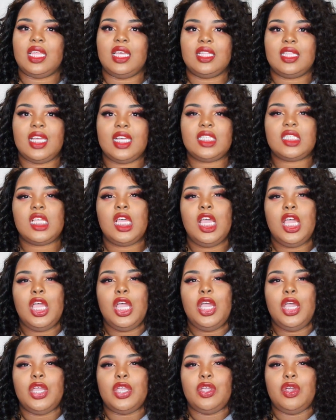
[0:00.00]
Like that's
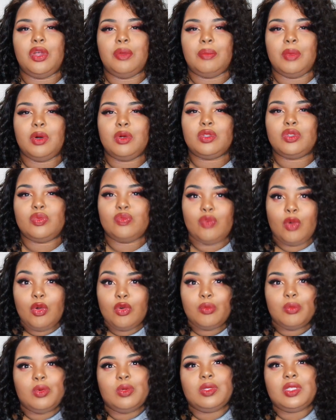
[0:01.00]
your most
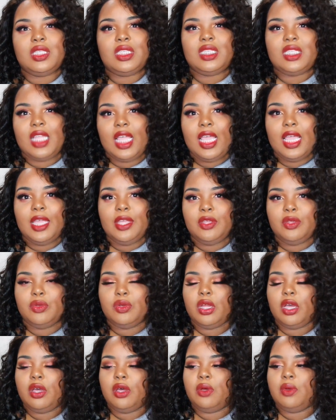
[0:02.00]
vulnerable state,
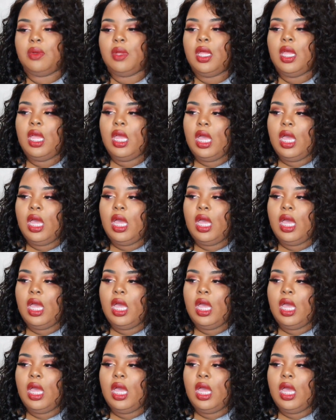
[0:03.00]
you know.